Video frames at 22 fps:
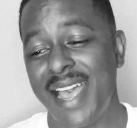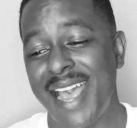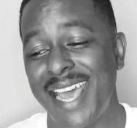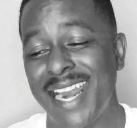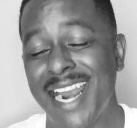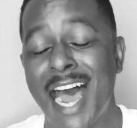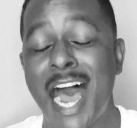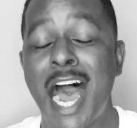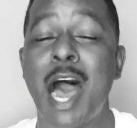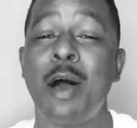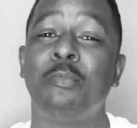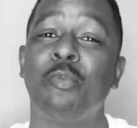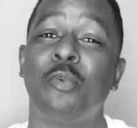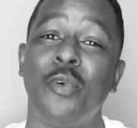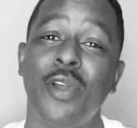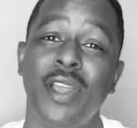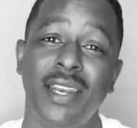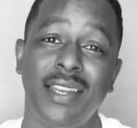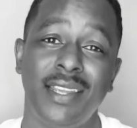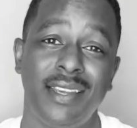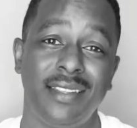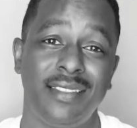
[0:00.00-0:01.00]
and
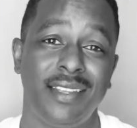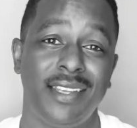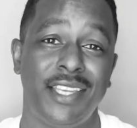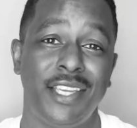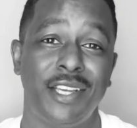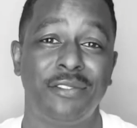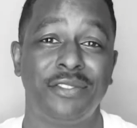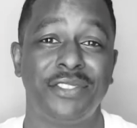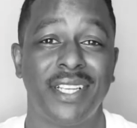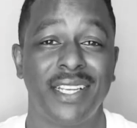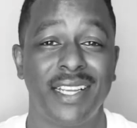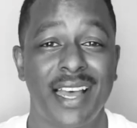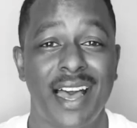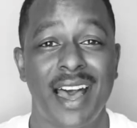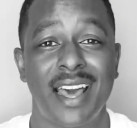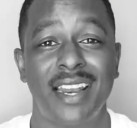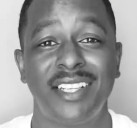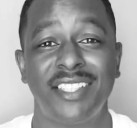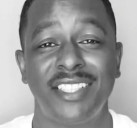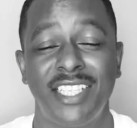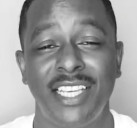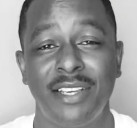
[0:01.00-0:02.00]
operating in the gifts that
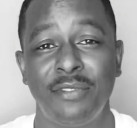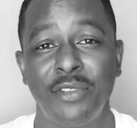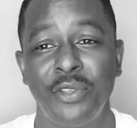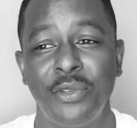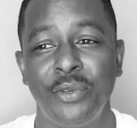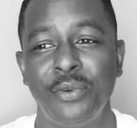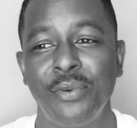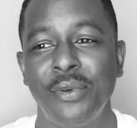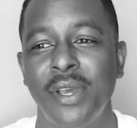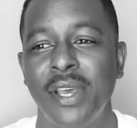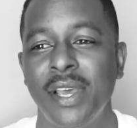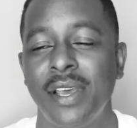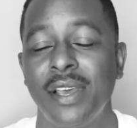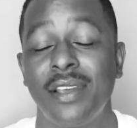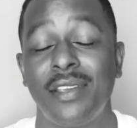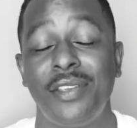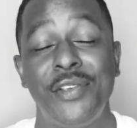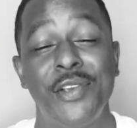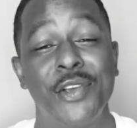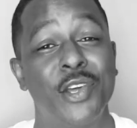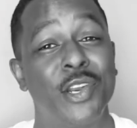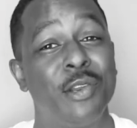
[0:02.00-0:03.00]
God has given you,
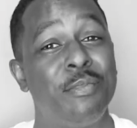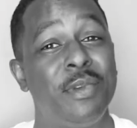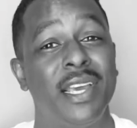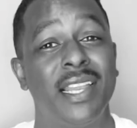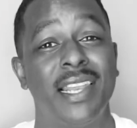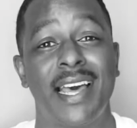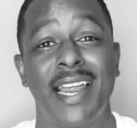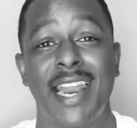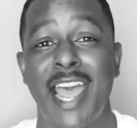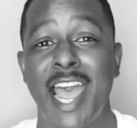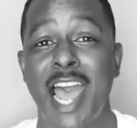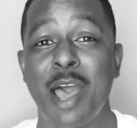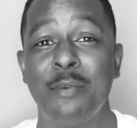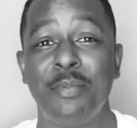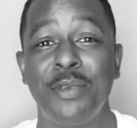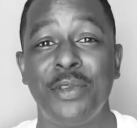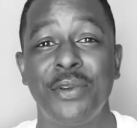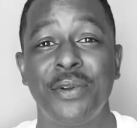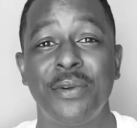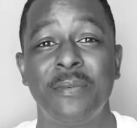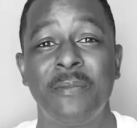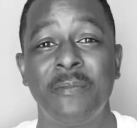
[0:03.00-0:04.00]
you're going to be a lot
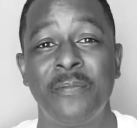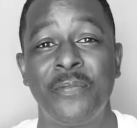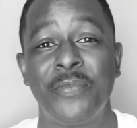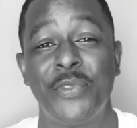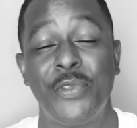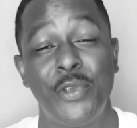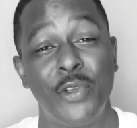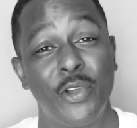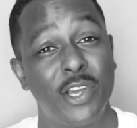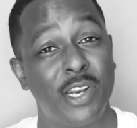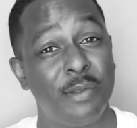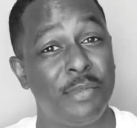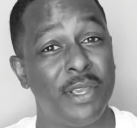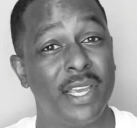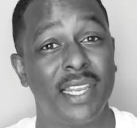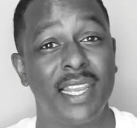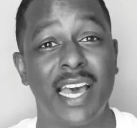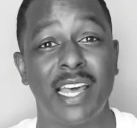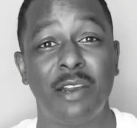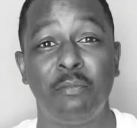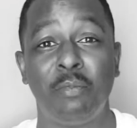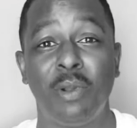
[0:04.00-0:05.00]
happier. You're going to be a
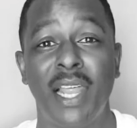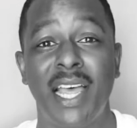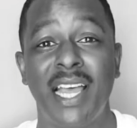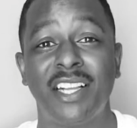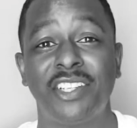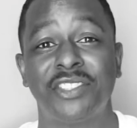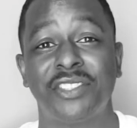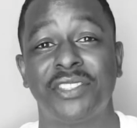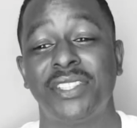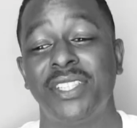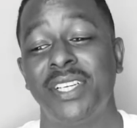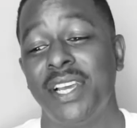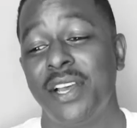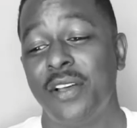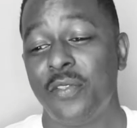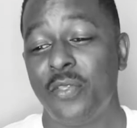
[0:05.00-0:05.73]
lot blessed.